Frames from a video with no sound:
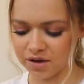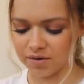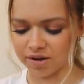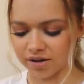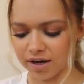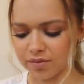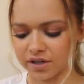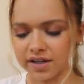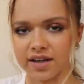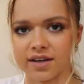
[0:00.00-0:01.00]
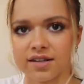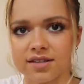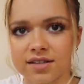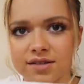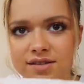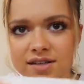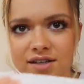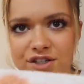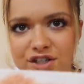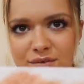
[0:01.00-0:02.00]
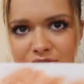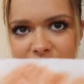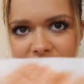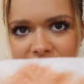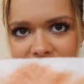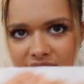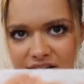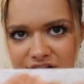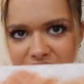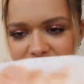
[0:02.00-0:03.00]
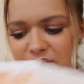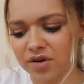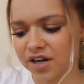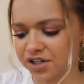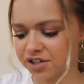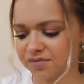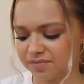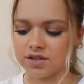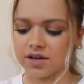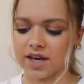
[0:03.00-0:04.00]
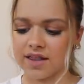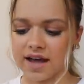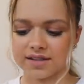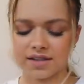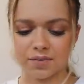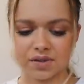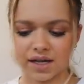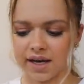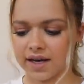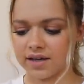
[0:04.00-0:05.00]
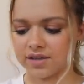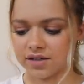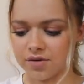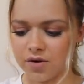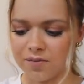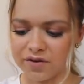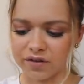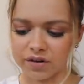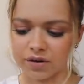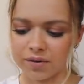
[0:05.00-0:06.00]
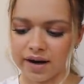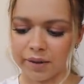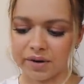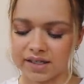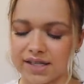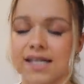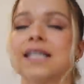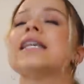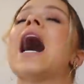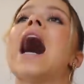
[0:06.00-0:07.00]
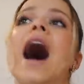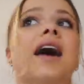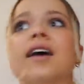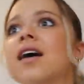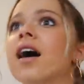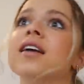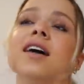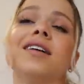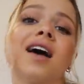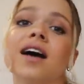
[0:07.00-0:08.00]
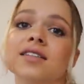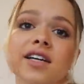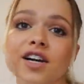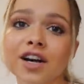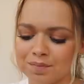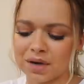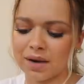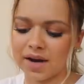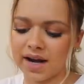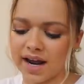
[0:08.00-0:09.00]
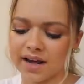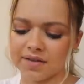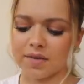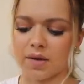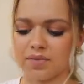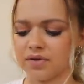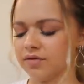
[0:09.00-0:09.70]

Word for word: Wow, look how pretty that is. This is like a shimmery eyeshadow brush. So yeah, that's the plan. So it won't be for a little while because it is hot, hot, hot, hot, hot here. But I might hang them up